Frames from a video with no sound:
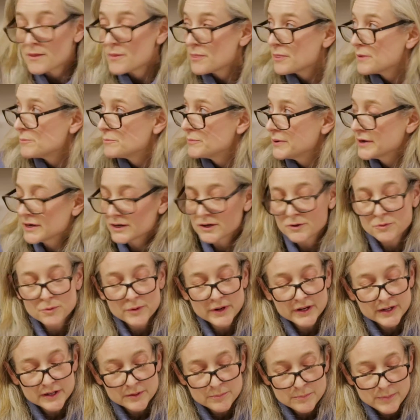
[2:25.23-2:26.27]
The
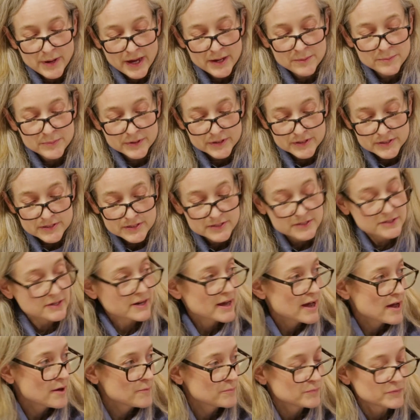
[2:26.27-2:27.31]
Pickwick Papers'
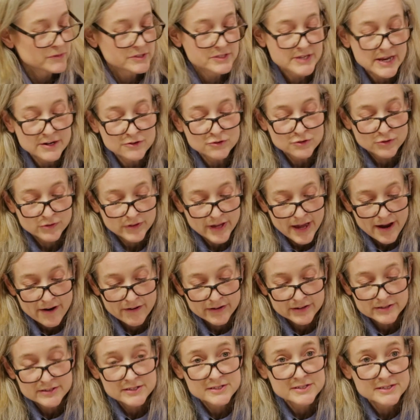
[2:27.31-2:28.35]
central
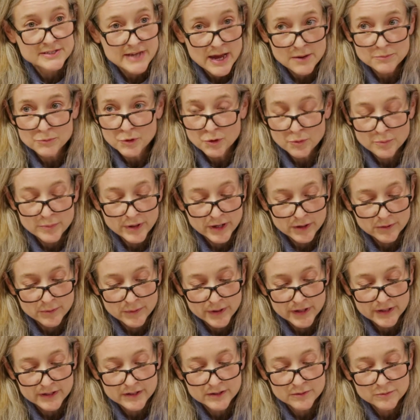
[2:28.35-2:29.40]
character, Samuel
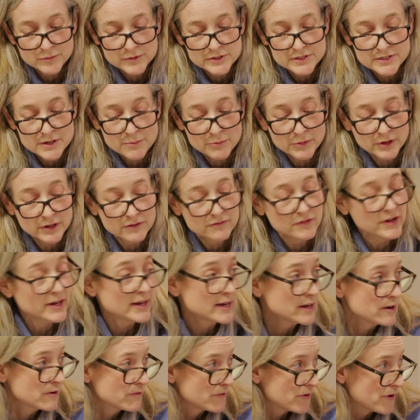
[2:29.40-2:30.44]
Pickwick, was something of a
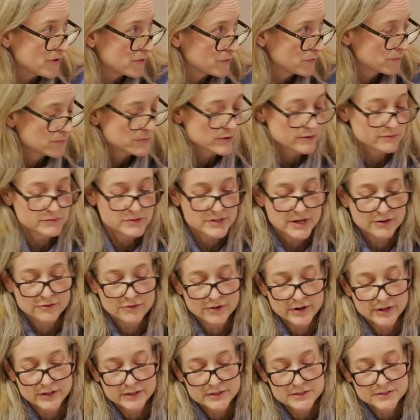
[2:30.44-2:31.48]
hero of
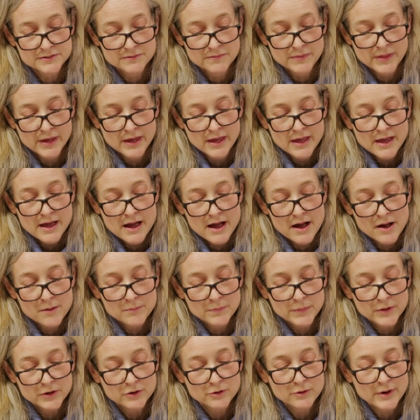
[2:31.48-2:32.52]
Cedric's,
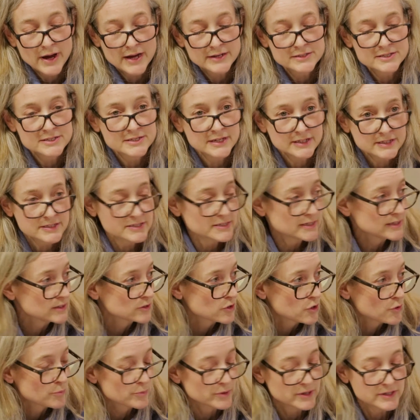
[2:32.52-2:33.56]
who had 16
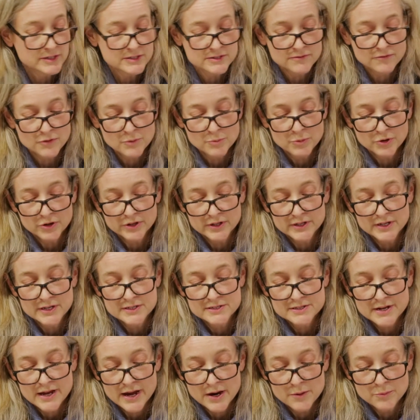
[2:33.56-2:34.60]
copies of the book in
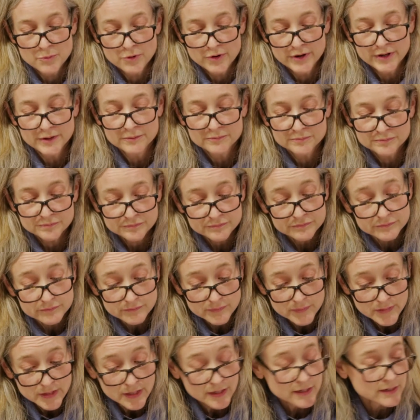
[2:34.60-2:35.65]
his library,
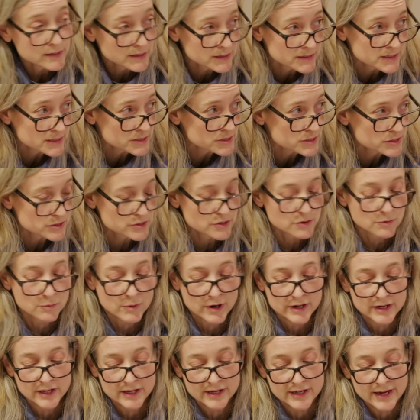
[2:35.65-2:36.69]
in addition to the
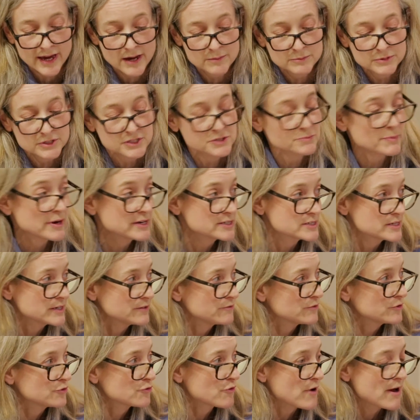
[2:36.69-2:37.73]
one he kept especially
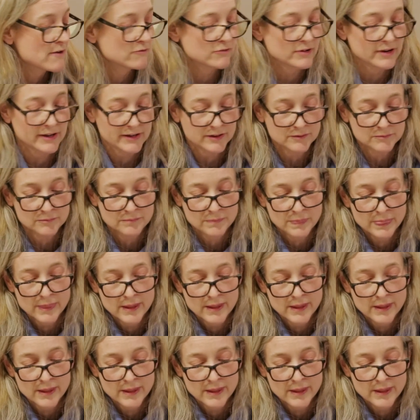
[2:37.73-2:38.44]
for travelling,